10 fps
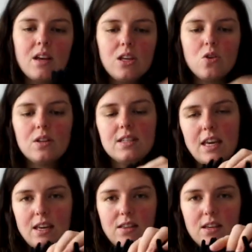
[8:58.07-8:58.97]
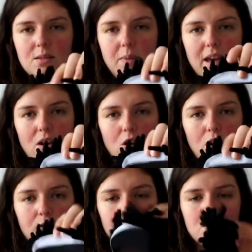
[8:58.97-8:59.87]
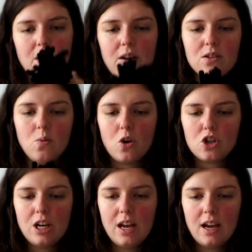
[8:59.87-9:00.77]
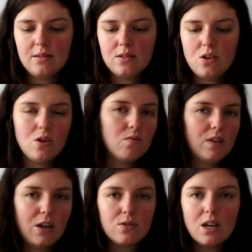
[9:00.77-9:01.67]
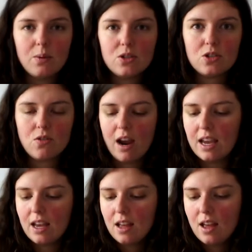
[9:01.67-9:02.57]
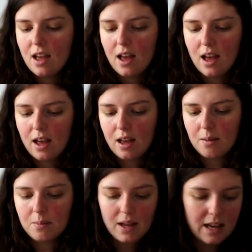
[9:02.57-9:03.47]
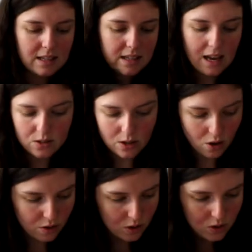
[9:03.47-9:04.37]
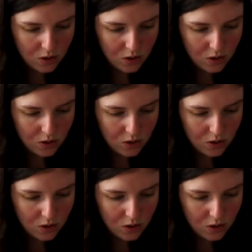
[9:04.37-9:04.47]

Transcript: you can take this bit off as well to wash it, and you can reuse it, which is great. And yeah, so I got those